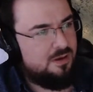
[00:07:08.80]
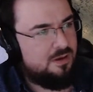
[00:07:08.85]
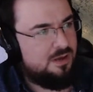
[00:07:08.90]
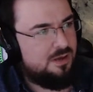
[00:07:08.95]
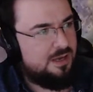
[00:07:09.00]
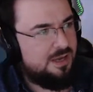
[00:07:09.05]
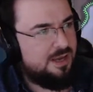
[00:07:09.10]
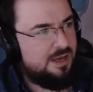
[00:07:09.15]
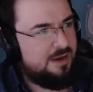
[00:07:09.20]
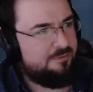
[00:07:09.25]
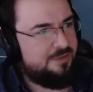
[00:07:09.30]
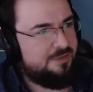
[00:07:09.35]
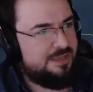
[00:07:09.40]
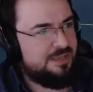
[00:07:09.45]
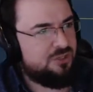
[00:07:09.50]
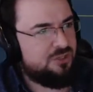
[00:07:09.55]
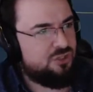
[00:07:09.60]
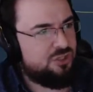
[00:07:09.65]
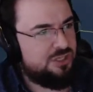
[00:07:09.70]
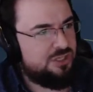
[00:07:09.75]
And I think
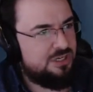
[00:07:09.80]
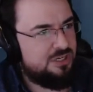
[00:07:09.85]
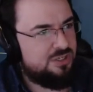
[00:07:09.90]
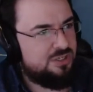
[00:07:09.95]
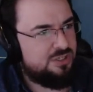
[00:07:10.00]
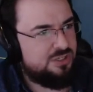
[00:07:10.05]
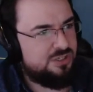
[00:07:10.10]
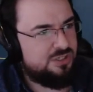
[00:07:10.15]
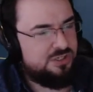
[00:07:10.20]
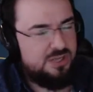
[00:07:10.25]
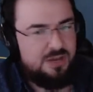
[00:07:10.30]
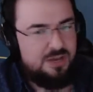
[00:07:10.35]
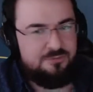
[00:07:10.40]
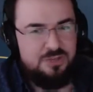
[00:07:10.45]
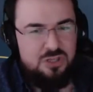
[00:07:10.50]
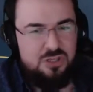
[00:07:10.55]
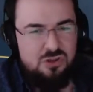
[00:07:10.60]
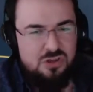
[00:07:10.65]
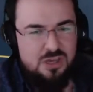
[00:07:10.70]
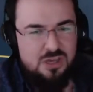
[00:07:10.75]
it changes. I
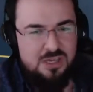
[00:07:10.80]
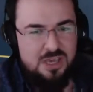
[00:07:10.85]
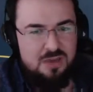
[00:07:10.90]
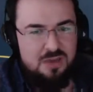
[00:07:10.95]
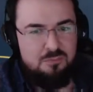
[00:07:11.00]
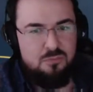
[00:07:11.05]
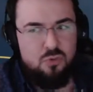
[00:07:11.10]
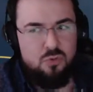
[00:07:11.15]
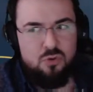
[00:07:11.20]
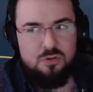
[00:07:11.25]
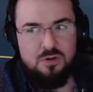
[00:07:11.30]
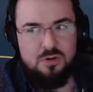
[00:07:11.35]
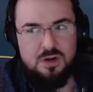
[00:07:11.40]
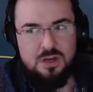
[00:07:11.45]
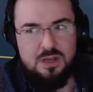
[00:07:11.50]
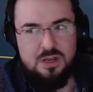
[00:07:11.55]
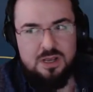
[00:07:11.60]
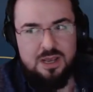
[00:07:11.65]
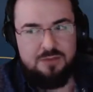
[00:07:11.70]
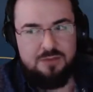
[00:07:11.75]
think you can get more...
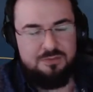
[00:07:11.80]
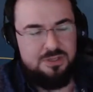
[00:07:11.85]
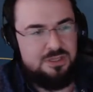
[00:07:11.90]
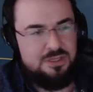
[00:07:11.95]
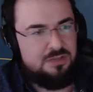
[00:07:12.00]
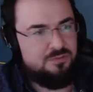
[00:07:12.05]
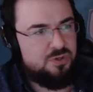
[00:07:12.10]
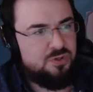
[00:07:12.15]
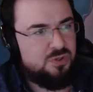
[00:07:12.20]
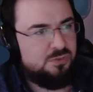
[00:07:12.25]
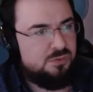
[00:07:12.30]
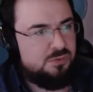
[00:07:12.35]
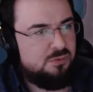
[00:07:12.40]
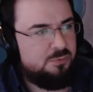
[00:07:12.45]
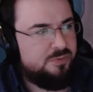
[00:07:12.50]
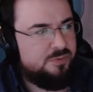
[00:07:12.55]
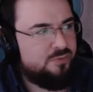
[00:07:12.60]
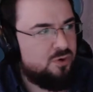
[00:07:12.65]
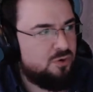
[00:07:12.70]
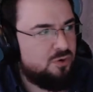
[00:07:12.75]
I think even though
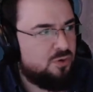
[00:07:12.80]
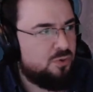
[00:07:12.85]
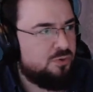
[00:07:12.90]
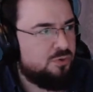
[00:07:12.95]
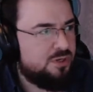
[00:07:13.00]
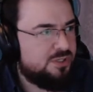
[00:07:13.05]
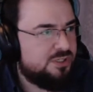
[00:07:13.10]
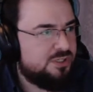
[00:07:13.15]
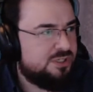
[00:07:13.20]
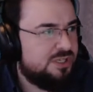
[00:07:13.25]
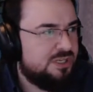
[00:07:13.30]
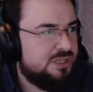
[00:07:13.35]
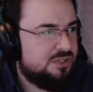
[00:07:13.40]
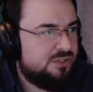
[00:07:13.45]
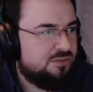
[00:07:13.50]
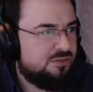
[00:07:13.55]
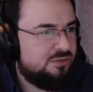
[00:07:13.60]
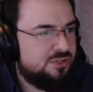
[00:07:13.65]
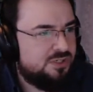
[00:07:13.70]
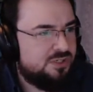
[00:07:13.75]
we've got coring states,
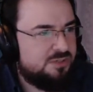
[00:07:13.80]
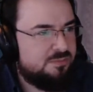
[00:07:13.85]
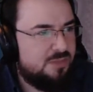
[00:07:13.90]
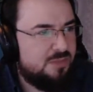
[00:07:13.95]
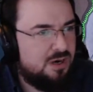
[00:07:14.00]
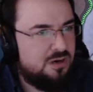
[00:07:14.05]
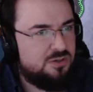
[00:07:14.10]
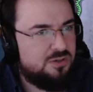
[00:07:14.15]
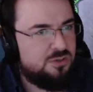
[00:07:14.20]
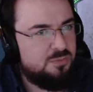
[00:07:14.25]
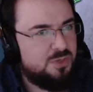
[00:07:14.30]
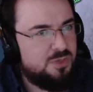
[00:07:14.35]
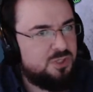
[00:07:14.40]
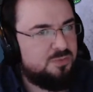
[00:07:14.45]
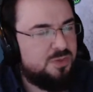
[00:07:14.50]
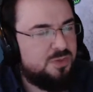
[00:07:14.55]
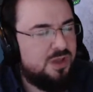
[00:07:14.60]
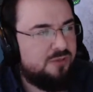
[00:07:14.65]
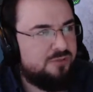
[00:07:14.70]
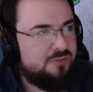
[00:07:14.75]
so it doesn't matter too
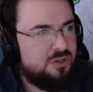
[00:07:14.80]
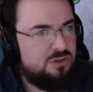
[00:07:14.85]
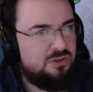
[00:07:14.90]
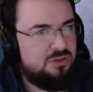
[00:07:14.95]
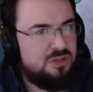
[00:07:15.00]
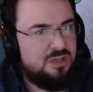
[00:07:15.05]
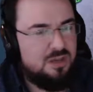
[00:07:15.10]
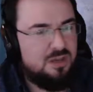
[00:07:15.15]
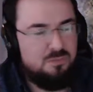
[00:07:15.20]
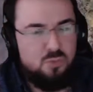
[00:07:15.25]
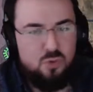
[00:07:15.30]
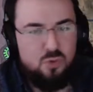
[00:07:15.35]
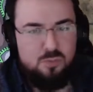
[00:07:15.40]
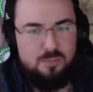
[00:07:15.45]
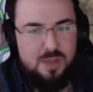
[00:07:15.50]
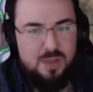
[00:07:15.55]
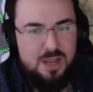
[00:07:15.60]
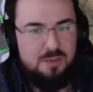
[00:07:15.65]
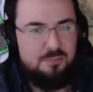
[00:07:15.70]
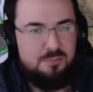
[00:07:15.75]
much, but I think you can get more
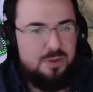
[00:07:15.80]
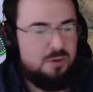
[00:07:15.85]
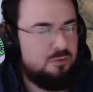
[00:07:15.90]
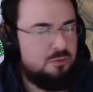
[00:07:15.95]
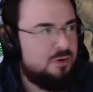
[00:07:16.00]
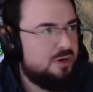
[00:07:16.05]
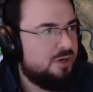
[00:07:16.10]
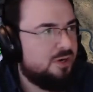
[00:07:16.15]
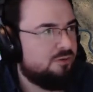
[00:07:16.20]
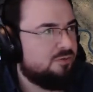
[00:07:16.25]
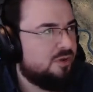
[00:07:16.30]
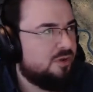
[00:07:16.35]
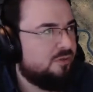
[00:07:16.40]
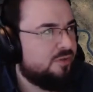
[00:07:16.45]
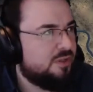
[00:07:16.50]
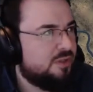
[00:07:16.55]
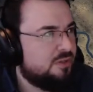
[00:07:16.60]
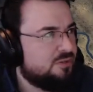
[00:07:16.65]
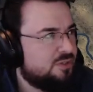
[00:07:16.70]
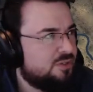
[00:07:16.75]
manpower now. I
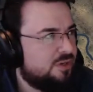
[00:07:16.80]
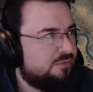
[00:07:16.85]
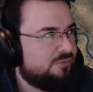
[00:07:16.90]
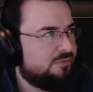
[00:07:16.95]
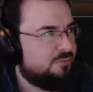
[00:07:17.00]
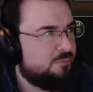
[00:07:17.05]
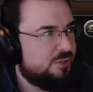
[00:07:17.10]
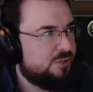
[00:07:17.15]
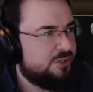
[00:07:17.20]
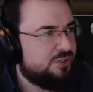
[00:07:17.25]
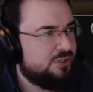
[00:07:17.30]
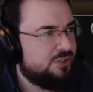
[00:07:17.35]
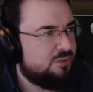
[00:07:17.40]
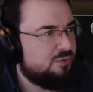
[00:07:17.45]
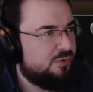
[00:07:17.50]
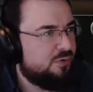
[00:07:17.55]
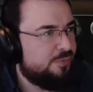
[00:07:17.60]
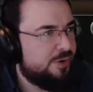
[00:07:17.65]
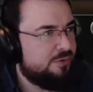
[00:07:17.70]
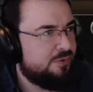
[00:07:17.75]
think there's different ways to
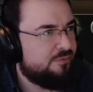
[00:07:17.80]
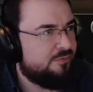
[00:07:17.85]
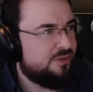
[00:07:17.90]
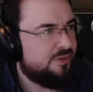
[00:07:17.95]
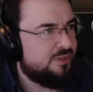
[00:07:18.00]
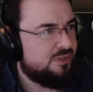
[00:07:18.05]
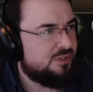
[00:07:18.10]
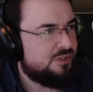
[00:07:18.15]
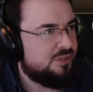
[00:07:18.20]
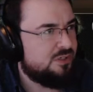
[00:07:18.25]
go about things.